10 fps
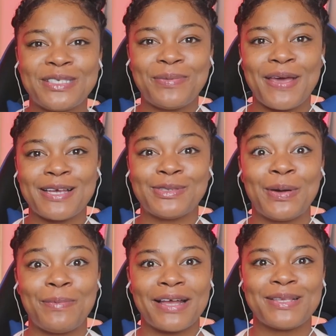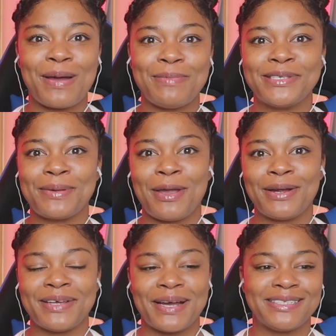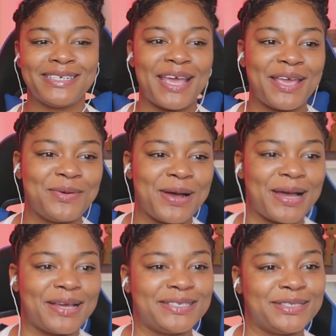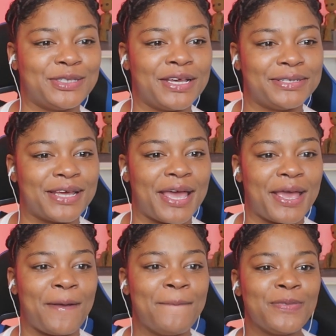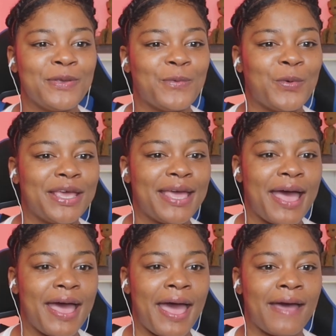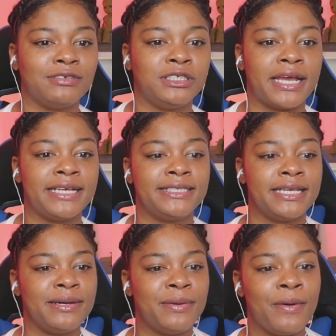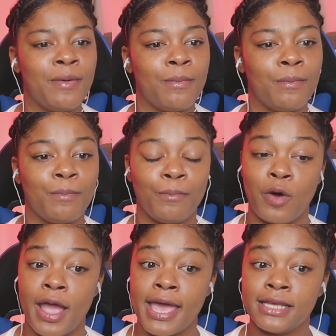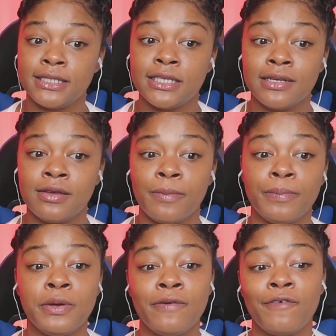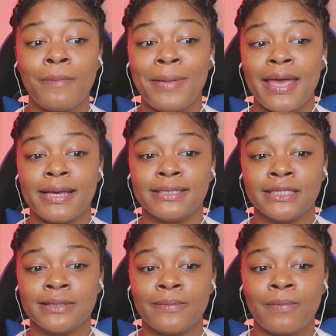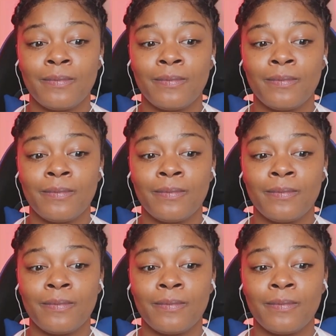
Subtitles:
What's up, you guys? Welcome back to my music marathon. Today, you guys, today we have Jason, Mraz, Beautiful Mess.